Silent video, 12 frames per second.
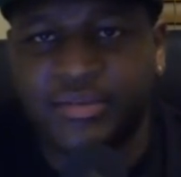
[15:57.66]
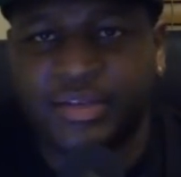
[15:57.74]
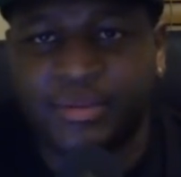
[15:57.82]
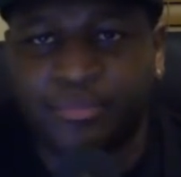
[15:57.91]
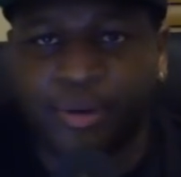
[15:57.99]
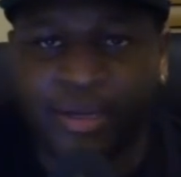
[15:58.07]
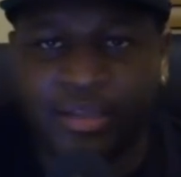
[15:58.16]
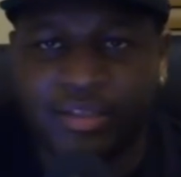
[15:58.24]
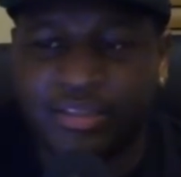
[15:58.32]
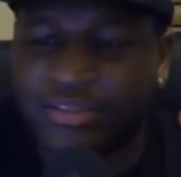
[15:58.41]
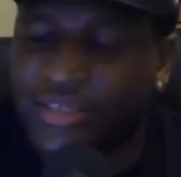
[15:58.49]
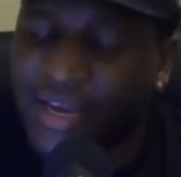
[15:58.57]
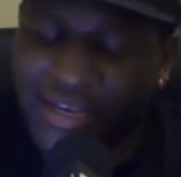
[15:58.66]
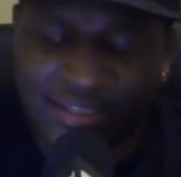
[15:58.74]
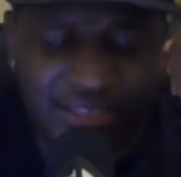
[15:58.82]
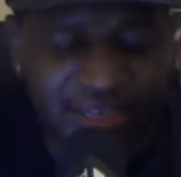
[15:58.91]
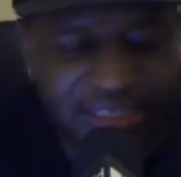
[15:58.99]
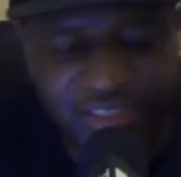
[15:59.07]
then break this down. It's,
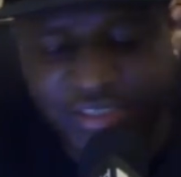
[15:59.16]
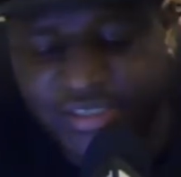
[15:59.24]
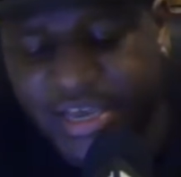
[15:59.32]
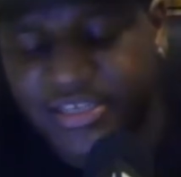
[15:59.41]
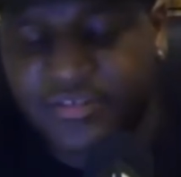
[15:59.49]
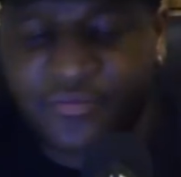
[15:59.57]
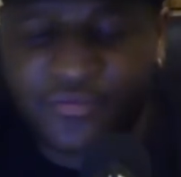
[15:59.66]
he just has a